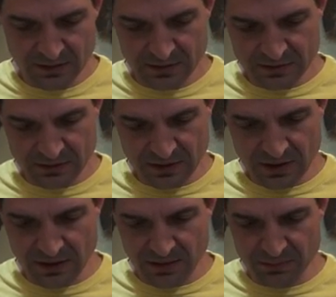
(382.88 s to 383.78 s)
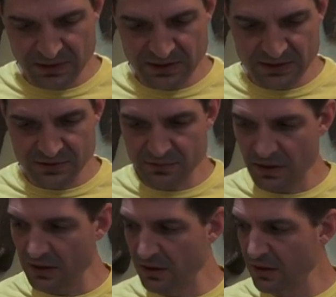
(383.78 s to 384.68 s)
So now that piece is
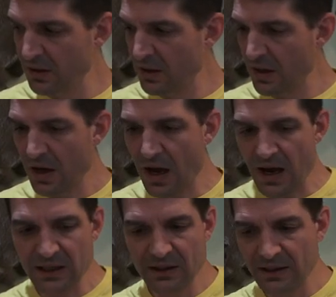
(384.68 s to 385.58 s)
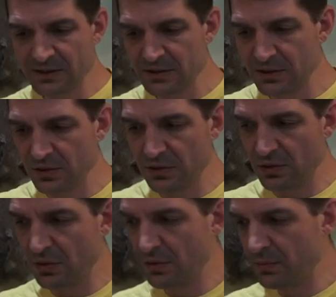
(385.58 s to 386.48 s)
ready. I like
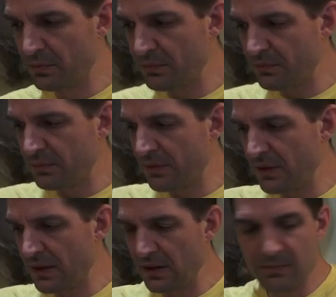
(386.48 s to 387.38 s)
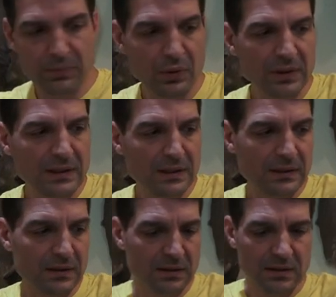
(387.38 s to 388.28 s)
to then put
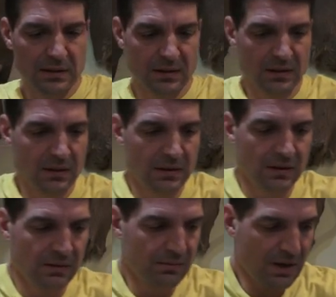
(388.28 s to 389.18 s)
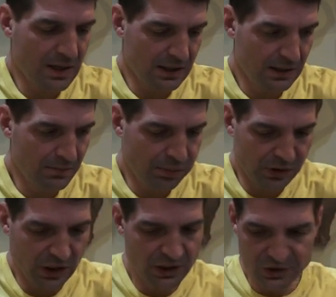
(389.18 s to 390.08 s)
in my
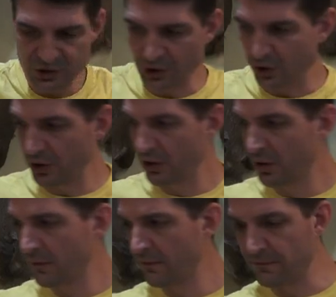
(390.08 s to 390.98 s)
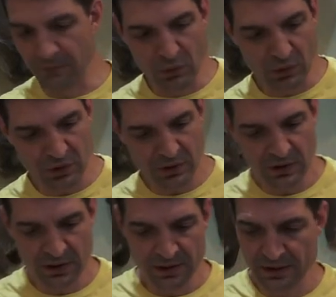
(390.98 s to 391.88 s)
plunger for
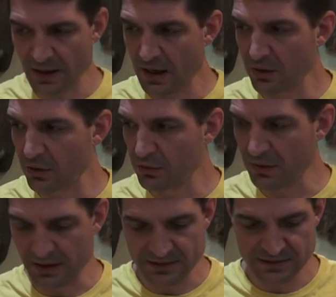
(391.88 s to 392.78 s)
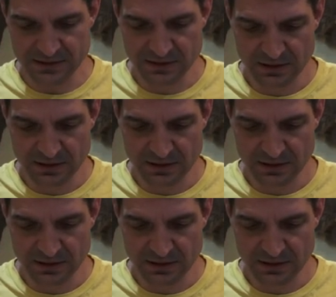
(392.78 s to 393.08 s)
the arrow rest.